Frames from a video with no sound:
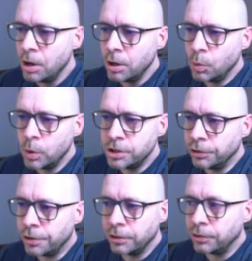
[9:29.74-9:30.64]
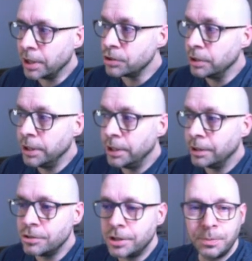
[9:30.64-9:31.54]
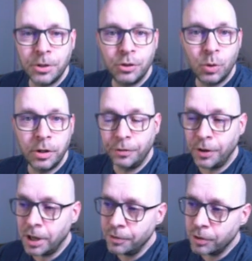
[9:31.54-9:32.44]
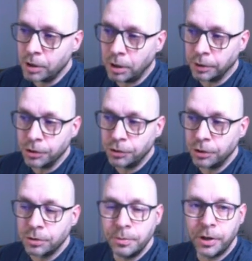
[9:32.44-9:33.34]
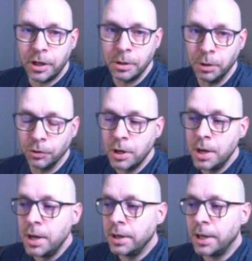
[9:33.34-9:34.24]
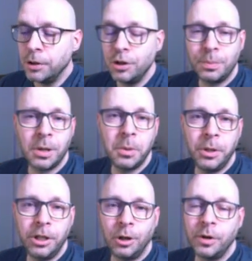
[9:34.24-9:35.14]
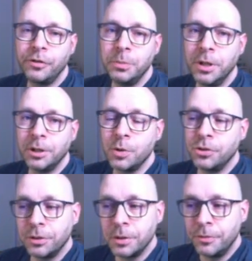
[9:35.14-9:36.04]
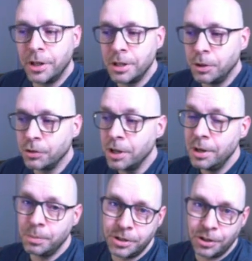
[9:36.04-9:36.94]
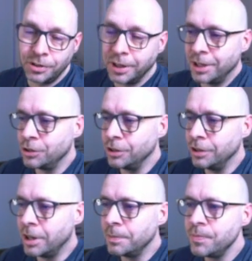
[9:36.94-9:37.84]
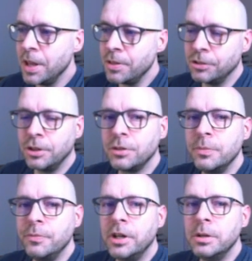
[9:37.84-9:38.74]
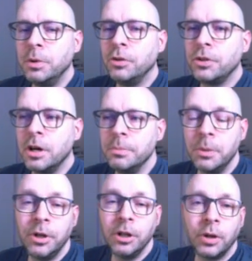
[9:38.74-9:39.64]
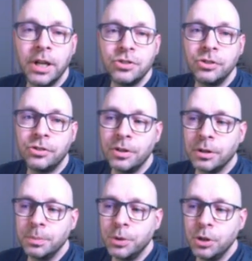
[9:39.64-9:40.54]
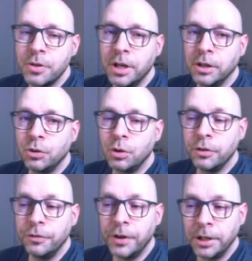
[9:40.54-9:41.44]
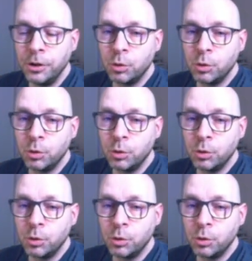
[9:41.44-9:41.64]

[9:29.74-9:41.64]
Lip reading: which is this section here on chapter 25 called the system variables. Now, you're probably already familiar with system variables, but just in case you're not, the system variables are memory locations in the computer that store values